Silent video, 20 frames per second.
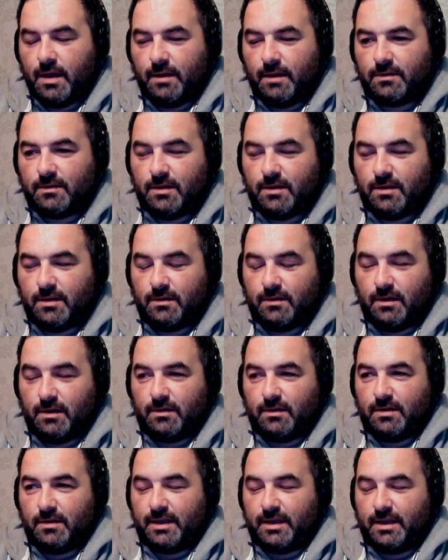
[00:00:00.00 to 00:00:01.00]

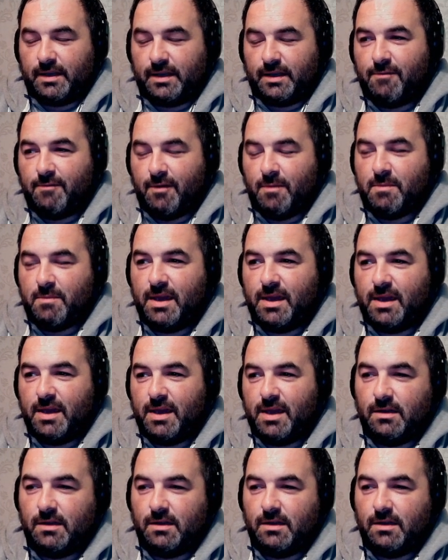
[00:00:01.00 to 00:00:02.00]
The game for me,
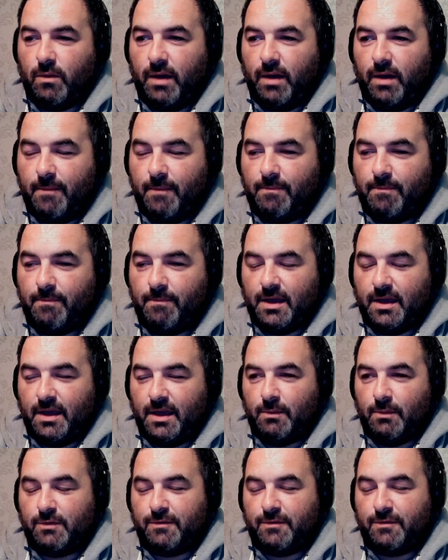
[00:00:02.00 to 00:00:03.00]
it
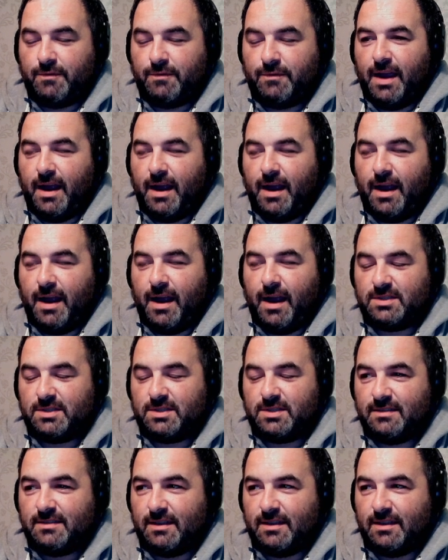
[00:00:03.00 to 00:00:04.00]
was very hard to
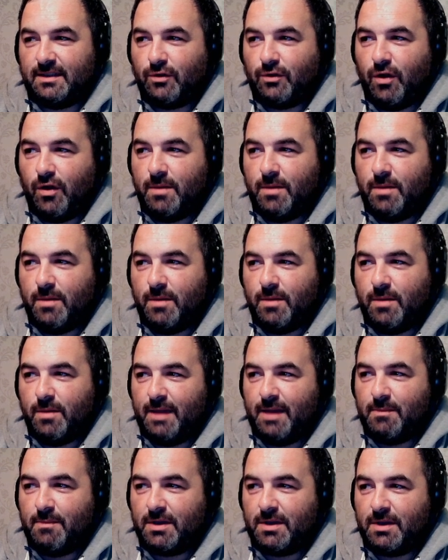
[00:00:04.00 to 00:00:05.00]
assess at the time of the game
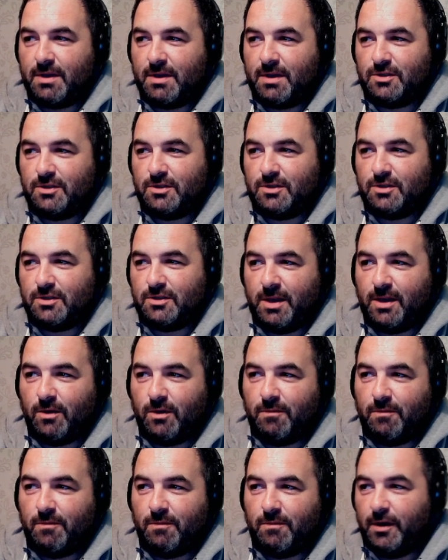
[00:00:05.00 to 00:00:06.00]
because it's a European Cup
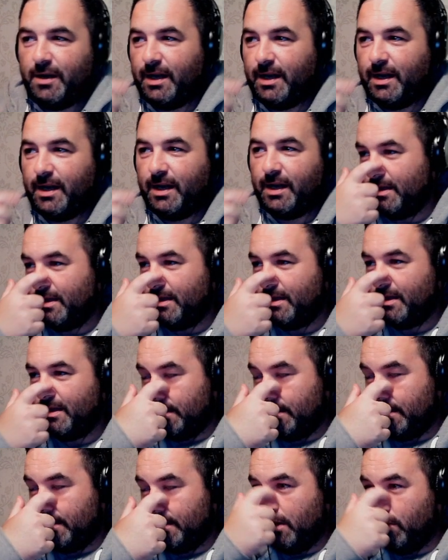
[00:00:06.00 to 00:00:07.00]
final, and
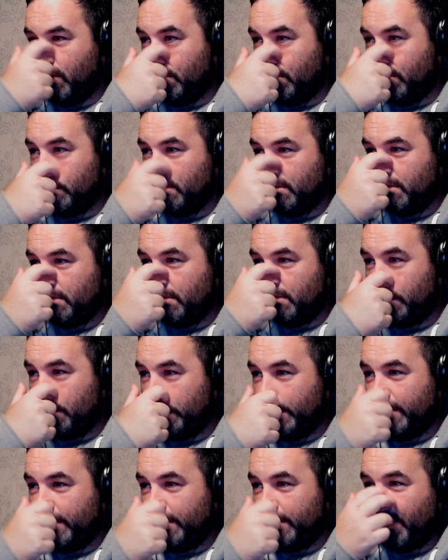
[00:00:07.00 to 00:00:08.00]

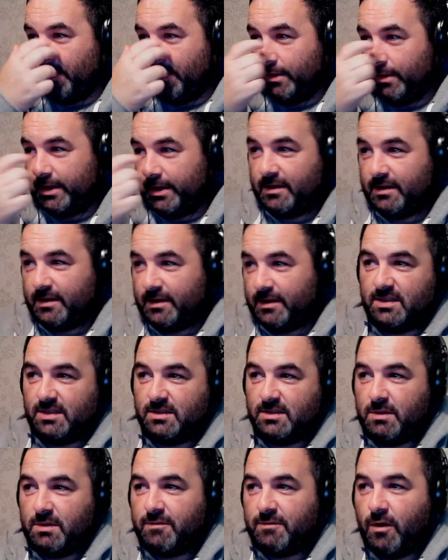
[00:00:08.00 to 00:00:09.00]
Liverpool were there the season
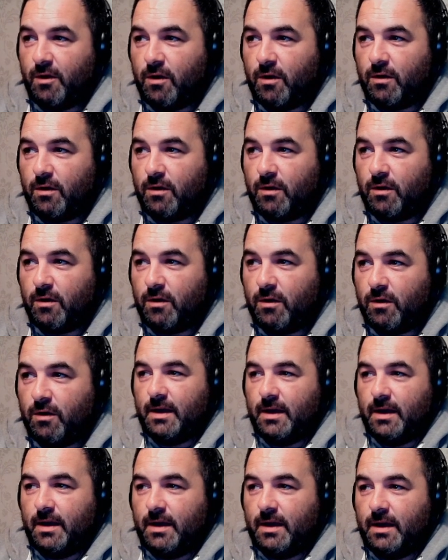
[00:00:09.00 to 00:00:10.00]
before,
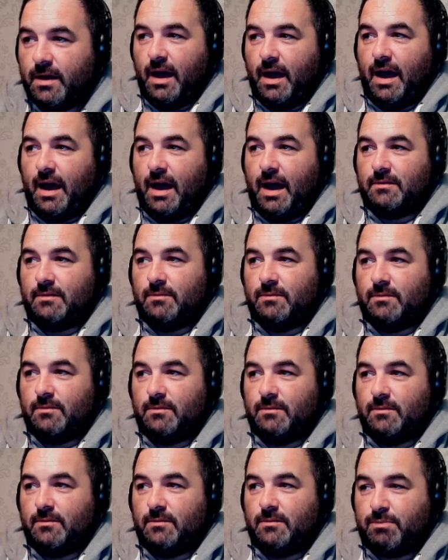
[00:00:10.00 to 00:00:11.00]
and
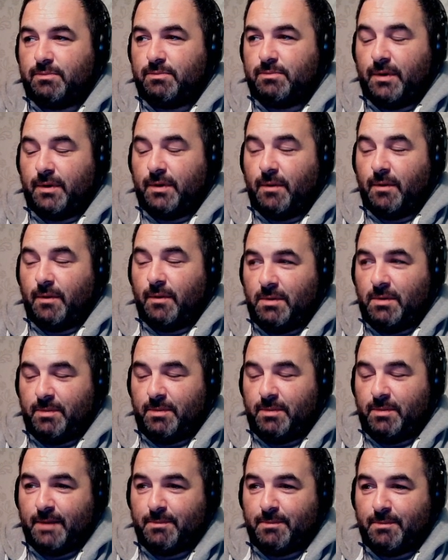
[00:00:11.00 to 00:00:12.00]
probably
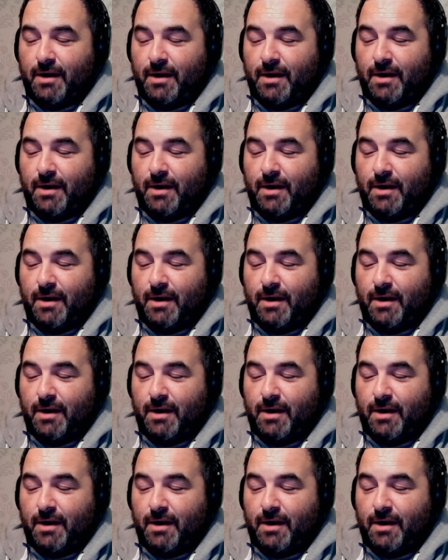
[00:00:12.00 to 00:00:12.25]
played better in